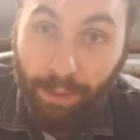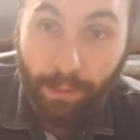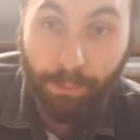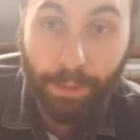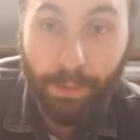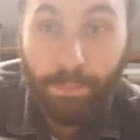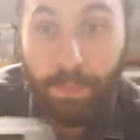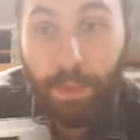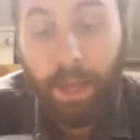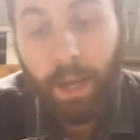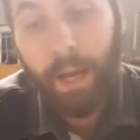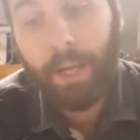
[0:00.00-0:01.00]
Company.
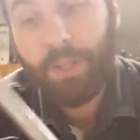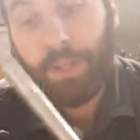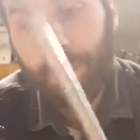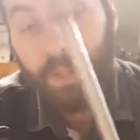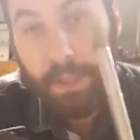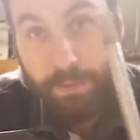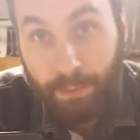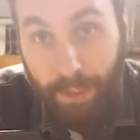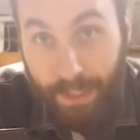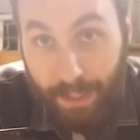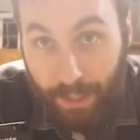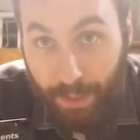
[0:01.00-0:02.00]
I just received my
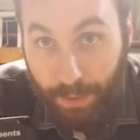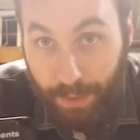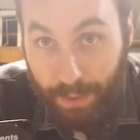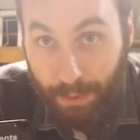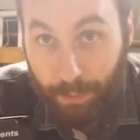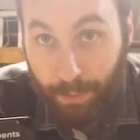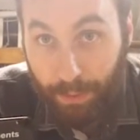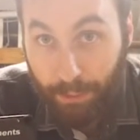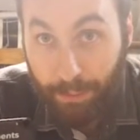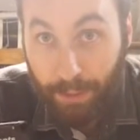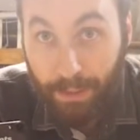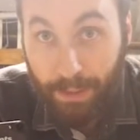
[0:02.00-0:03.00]
Sentry demo in the
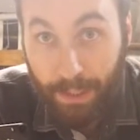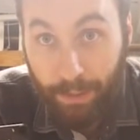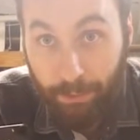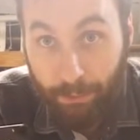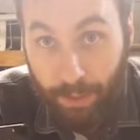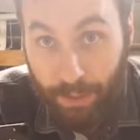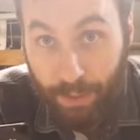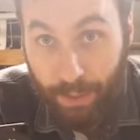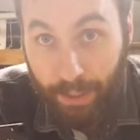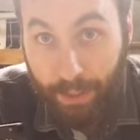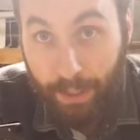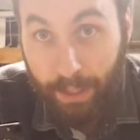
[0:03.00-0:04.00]
mail today from EdgeTech,